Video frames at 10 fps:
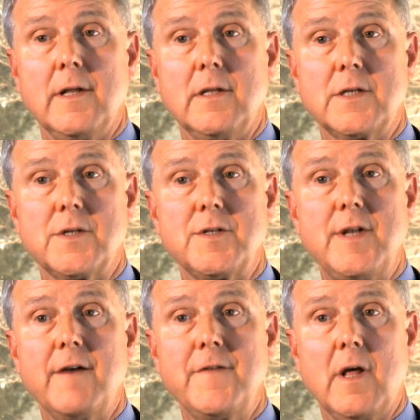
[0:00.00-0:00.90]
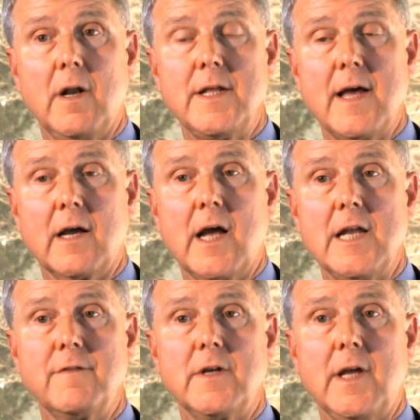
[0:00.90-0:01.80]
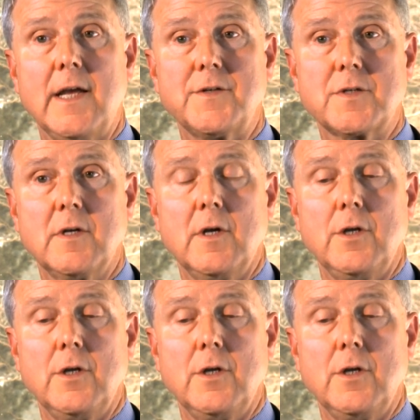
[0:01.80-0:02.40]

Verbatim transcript: This is definitely that kind of a case.